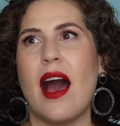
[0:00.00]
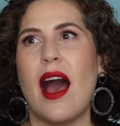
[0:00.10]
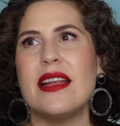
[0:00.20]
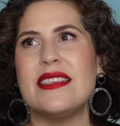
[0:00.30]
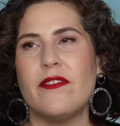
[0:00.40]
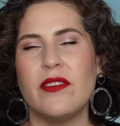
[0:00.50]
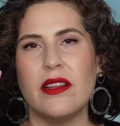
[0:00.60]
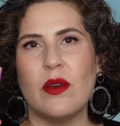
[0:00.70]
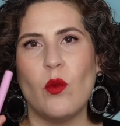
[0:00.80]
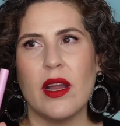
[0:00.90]
I
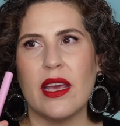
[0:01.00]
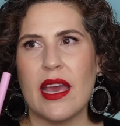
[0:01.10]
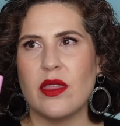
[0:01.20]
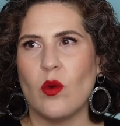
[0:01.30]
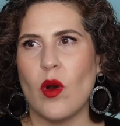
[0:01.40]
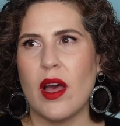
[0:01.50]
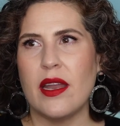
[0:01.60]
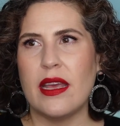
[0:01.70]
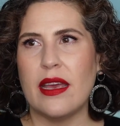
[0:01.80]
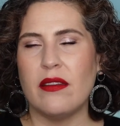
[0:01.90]
definitely want to get the
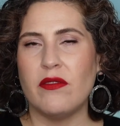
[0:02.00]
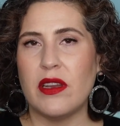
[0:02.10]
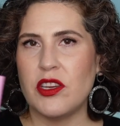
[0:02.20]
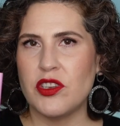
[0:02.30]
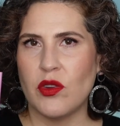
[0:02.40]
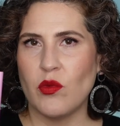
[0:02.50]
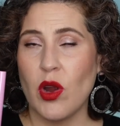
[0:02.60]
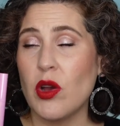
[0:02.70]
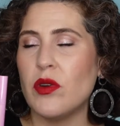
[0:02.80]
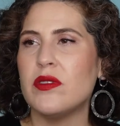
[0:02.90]
one in Venetian
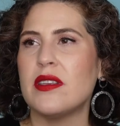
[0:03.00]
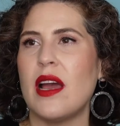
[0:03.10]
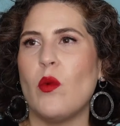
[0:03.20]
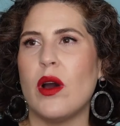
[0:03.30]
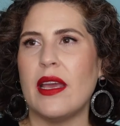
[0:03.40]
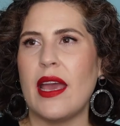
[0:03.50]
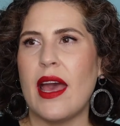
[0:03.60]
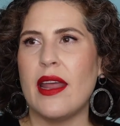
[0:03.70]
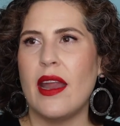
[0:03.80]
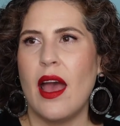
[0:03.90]
Rose. I want to
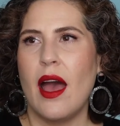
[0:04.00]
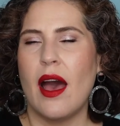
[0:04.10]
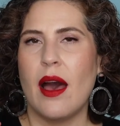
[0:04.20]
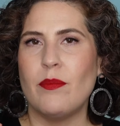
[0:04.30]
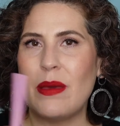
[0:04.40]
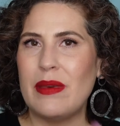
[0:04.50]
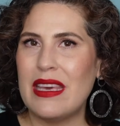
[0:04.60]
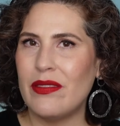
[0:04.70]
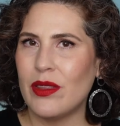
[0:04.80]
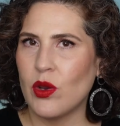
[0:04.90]
get um, maybe
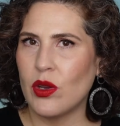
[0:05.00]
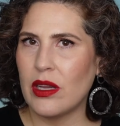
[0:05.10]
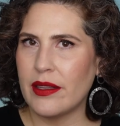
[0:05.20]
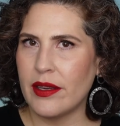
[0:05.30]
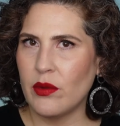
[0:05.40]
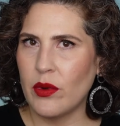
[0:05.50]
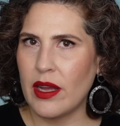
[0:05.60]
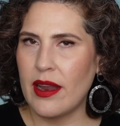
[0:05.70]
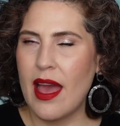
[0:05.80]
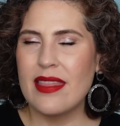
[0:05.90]
even the clear
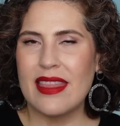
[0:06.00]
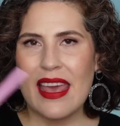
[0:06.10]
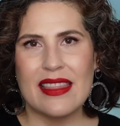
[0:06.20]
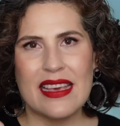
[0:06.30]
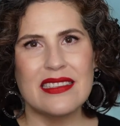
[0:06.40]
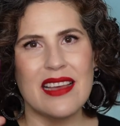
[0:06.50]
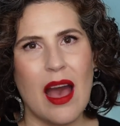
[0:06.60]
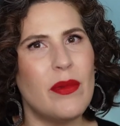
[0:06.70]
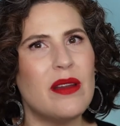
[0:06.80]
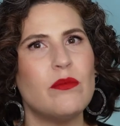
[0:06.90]
one. They, these
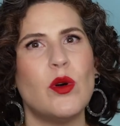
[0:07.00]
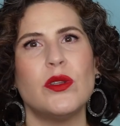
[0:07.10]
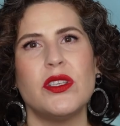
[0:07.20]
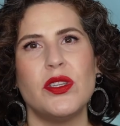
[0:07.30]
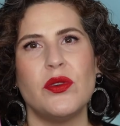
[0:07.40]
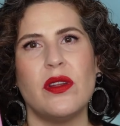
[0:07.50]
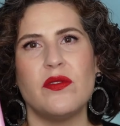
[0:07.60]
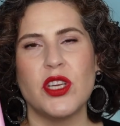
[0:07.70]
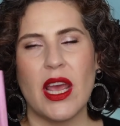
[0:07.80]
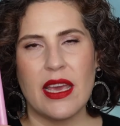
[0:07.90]
come in a multitude of
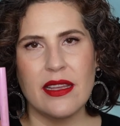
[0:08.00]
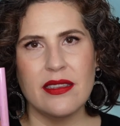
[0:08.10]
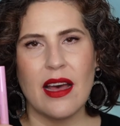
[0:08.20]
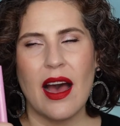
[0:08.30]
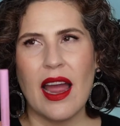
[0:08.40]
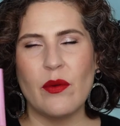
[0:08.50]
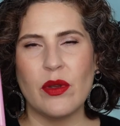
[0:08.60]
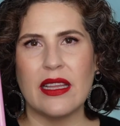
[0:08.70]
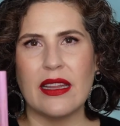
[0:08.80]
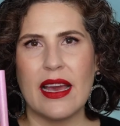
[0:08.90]
shades. I
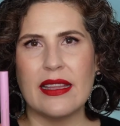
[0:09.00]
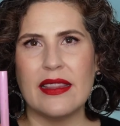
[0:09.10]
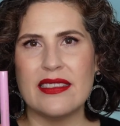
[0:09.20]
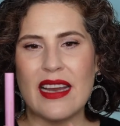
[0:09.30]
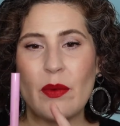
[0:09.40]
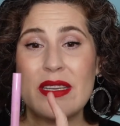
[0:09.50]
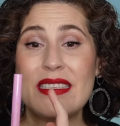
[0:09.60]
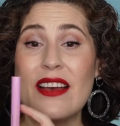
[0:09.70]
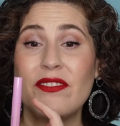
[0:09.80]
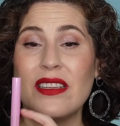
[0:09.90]
really like this and I would
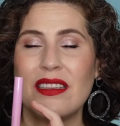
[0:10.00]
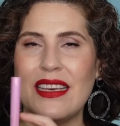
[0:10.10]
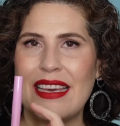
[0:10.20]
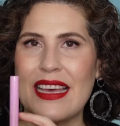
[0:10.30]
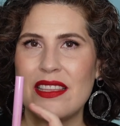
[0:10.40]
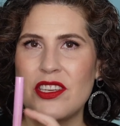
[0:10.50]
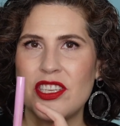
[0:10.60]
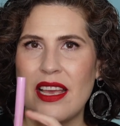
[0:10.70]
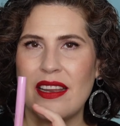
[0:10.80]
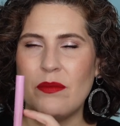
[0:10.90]
definitely get this
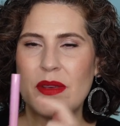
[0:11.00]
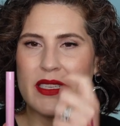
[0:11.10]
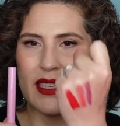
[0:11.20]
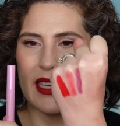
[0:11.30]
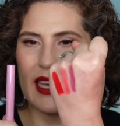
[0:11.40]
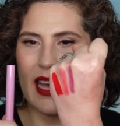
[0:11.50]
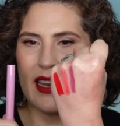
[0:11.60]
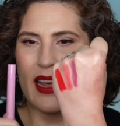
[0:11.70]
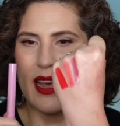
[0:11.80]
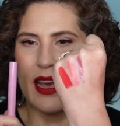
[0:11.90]
shade in Mystic
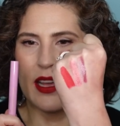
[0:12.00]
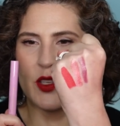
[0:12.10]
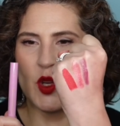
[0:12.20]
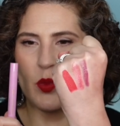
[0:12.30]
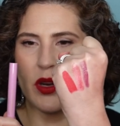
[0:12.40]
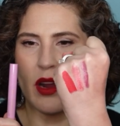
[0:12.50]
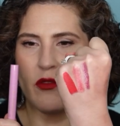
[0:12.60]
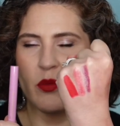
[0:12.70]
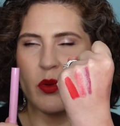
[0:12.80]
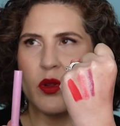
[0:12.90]
again. Super
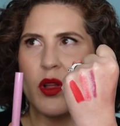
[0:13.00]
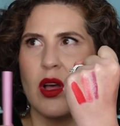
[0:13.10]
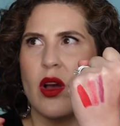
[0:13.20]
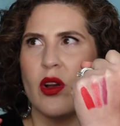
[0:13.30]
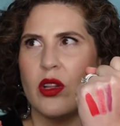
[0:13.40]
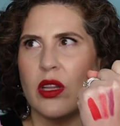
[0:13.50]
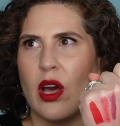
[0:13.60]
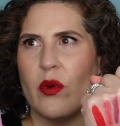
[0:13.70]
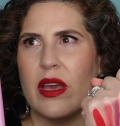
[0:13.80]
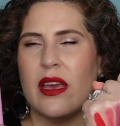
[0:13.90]
comfortable,
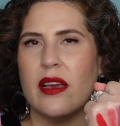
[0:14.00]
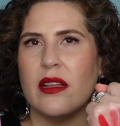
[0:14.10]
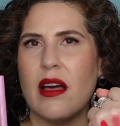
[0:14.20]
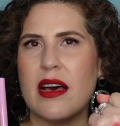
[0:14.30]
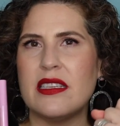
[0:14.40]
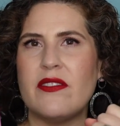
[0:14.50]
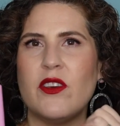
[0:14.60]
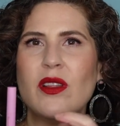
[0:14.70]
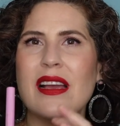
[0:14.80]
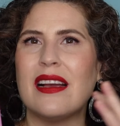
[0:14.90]
glowy, glossy. If
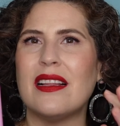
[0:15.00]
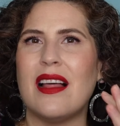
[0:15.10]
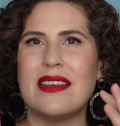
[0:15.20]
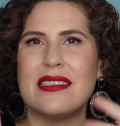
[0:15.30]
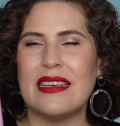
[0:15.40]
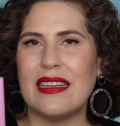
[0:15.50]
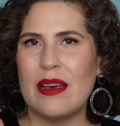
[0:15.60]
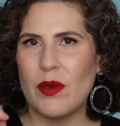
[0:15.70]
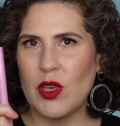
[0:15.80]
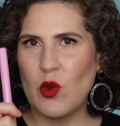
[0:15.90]
you like a glossy
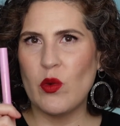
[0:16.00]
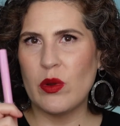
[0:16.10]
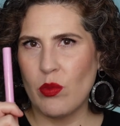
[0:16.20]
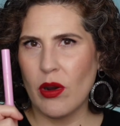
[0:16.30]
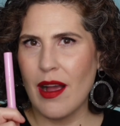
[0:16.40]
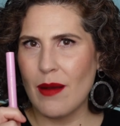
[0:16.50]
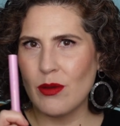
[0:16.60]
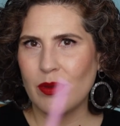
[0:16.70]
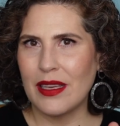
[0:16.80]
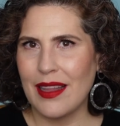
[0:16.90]
lip, you would
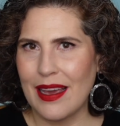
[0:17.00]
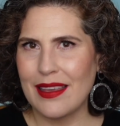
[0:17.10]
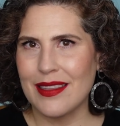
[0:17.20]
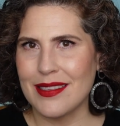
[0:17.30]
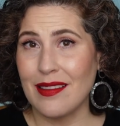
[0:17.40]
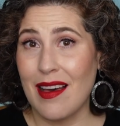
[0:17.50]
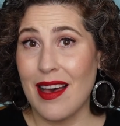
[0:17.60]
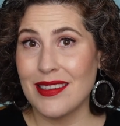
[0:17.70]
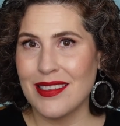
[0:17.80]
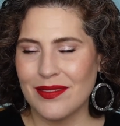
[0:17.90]
probably like this a
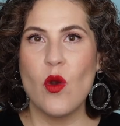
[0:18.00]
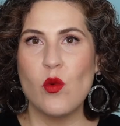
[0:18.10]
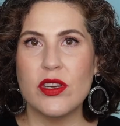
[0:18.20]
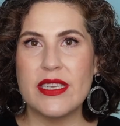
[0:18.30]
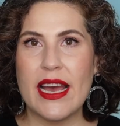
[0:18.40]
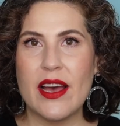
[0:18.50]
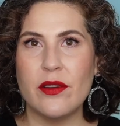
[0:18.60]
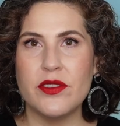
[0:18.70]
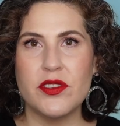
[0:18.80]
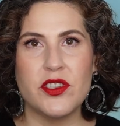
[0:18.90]
lot. We're
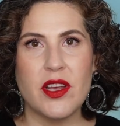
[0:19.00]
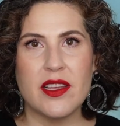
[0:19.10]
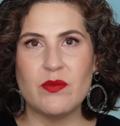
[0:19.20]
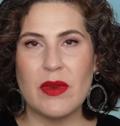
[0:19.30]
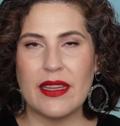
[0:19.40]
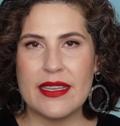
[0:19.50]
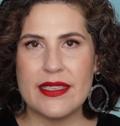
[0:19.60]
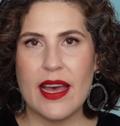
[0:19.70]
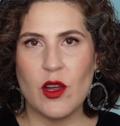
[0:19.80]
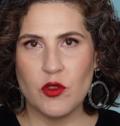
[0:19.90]
down to just my
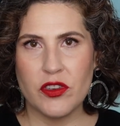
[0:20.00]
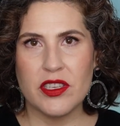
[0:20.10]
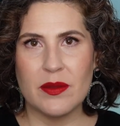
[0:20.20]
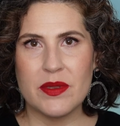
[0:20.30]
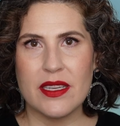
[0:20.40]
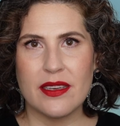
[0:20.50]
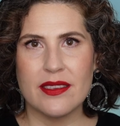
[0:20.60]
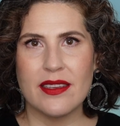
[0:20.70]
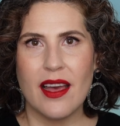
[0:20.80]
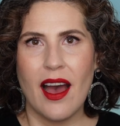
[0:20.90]
Lisa Eldridge
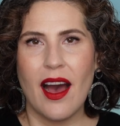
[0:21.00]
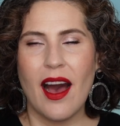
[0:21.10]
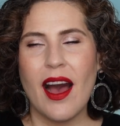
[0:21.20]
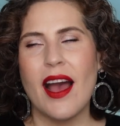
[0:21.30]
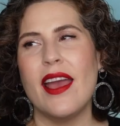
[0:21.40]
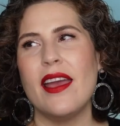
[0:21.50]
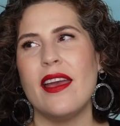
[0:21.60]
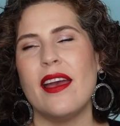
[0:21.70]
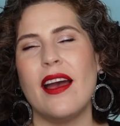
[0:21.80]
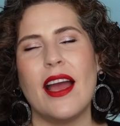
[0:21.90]
lipsticks.
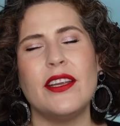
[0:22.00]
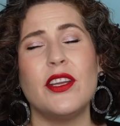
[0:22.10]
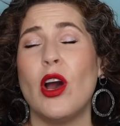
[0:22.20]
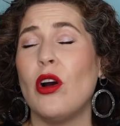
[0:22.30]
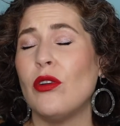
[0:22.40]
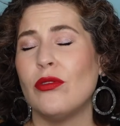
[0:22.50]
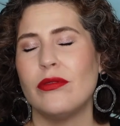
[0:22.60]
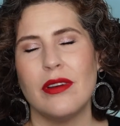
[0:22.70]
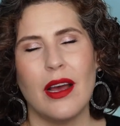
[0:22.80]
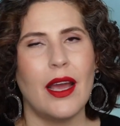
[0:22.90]
I, I know,
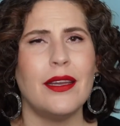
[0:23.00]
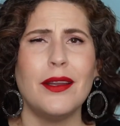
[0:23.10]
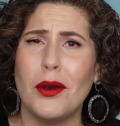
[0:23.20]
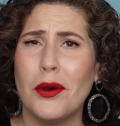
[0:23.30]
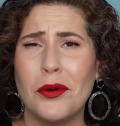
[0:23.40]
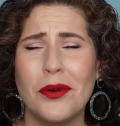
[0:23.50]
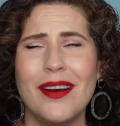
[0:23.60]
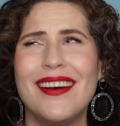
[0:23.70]
I know.